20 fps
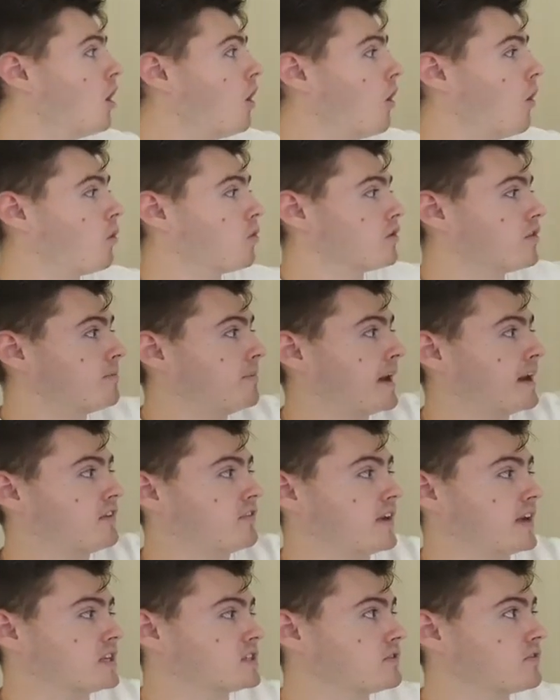all of the
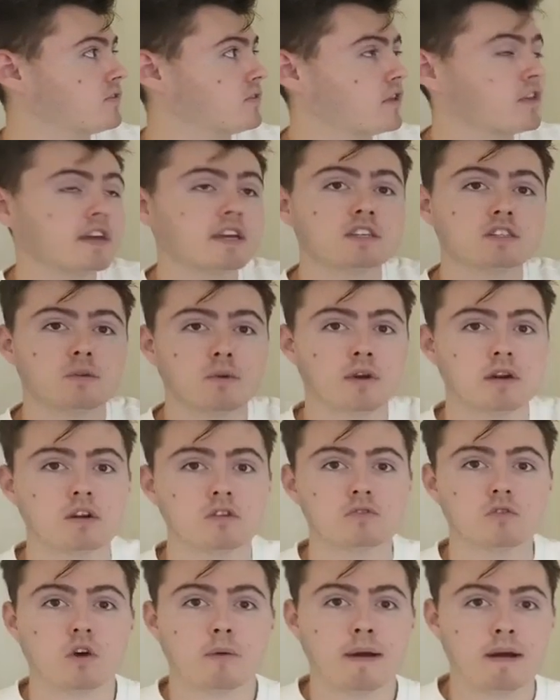benefits for the things that we're gonna
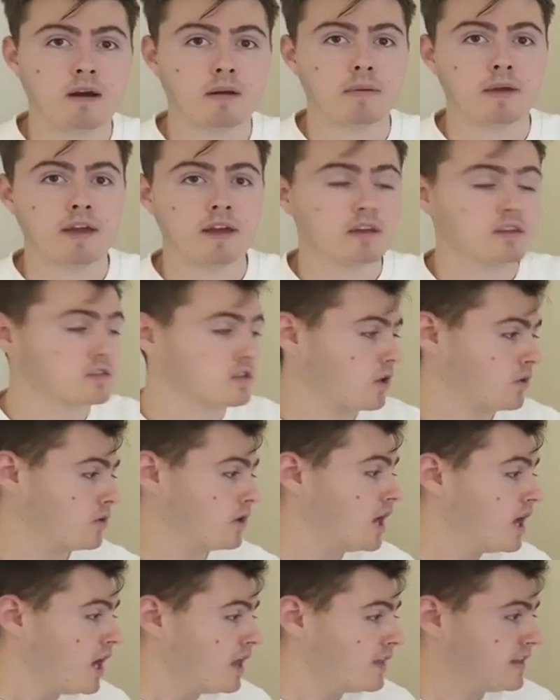talk about up here. So
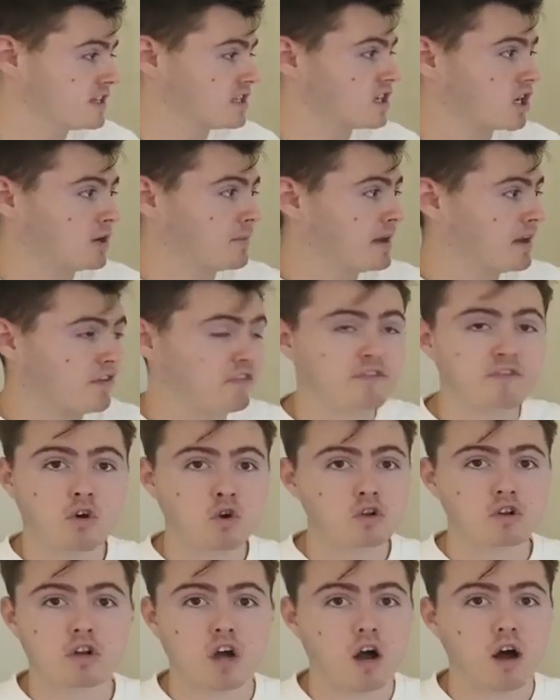this is gonna be a
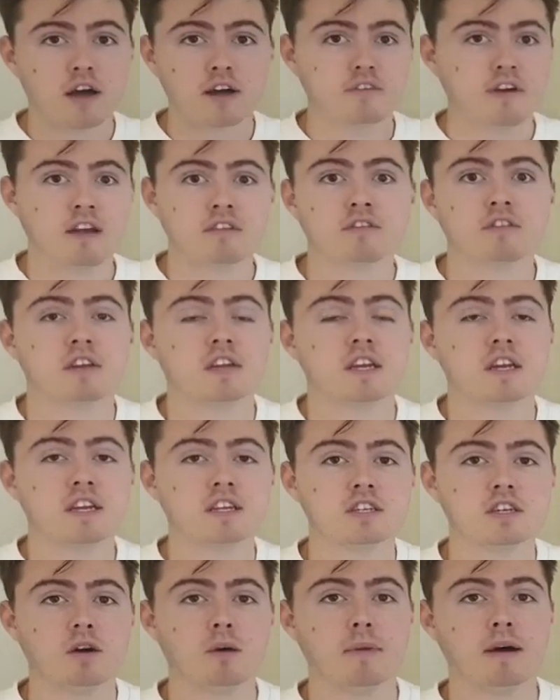full guide of everything you
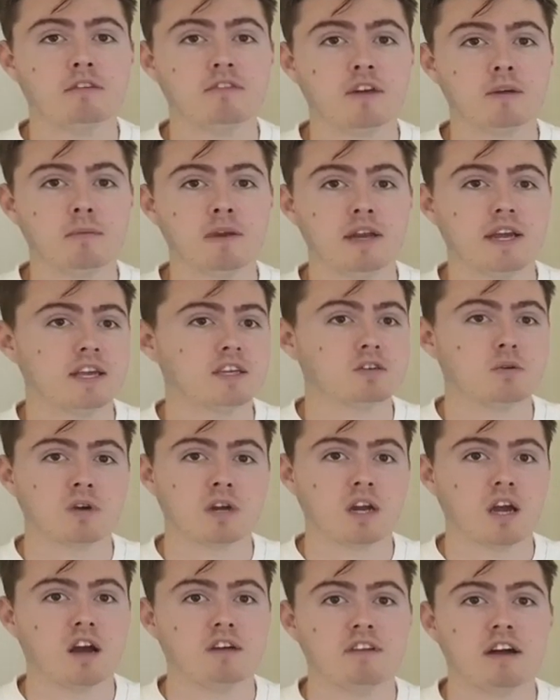need to know about vitamin D. So we're
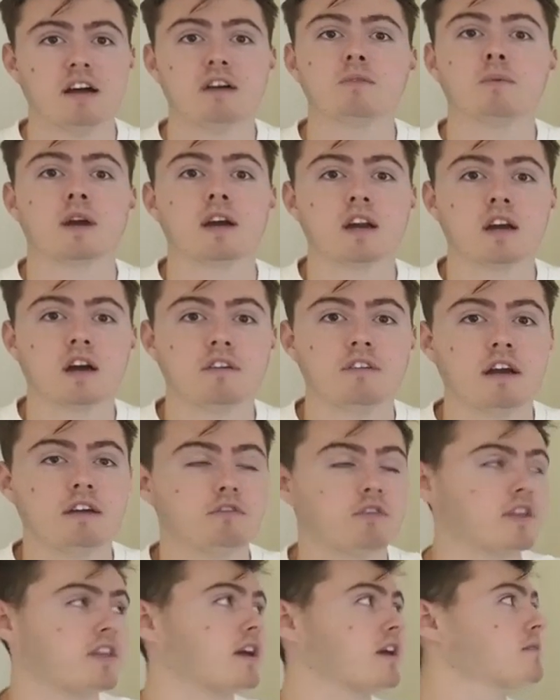gonna cover
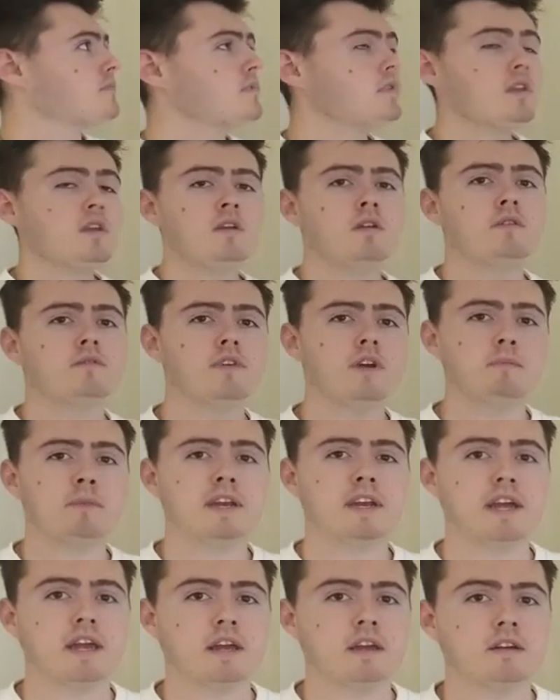everything.
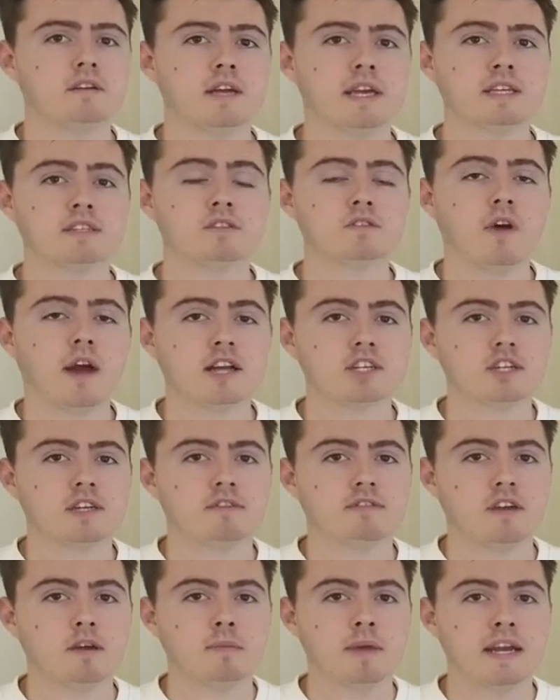Vitamin D, it's not actually
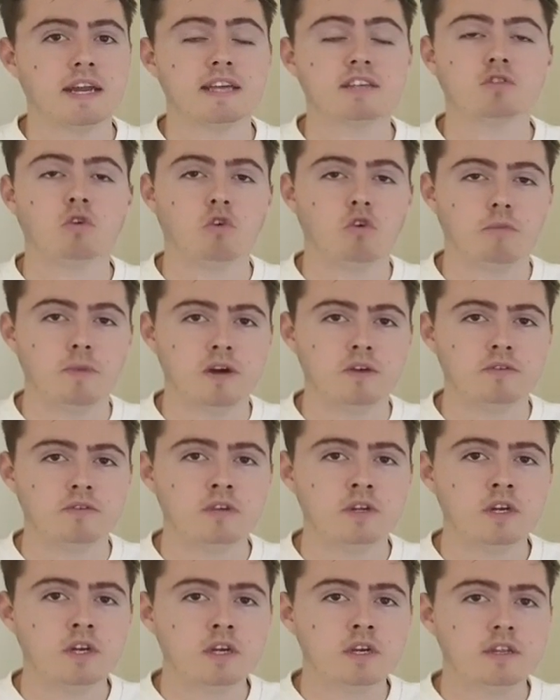a vitamin, it's a hormone.
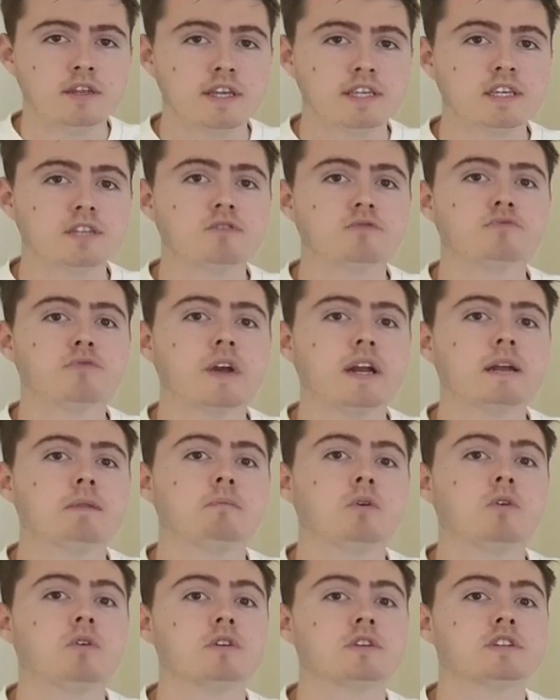This is a really
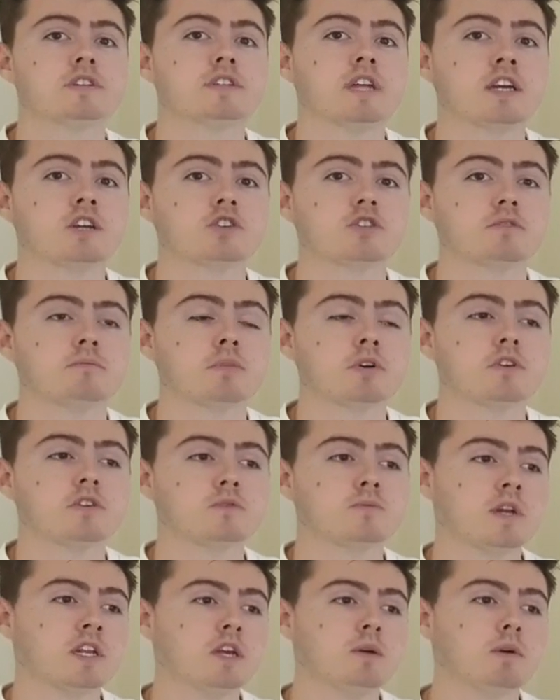important distinction,
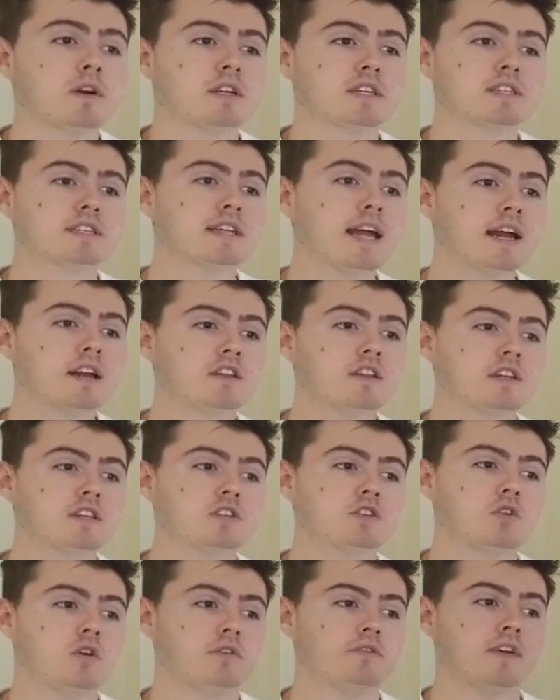because when you understand that
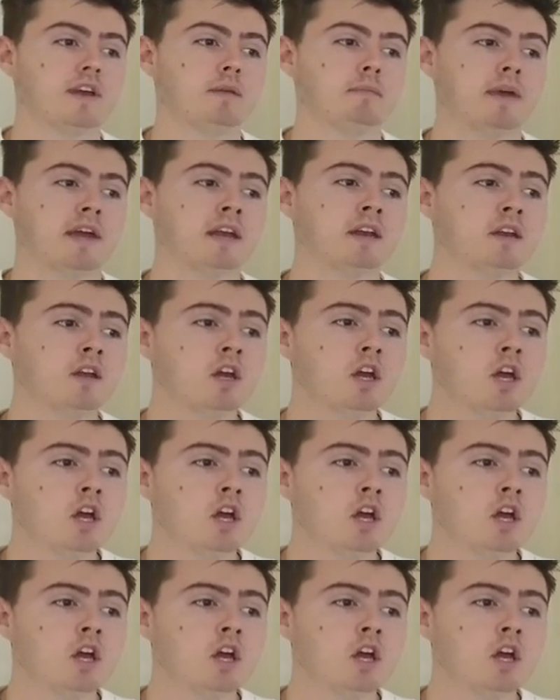it's not a vitamin,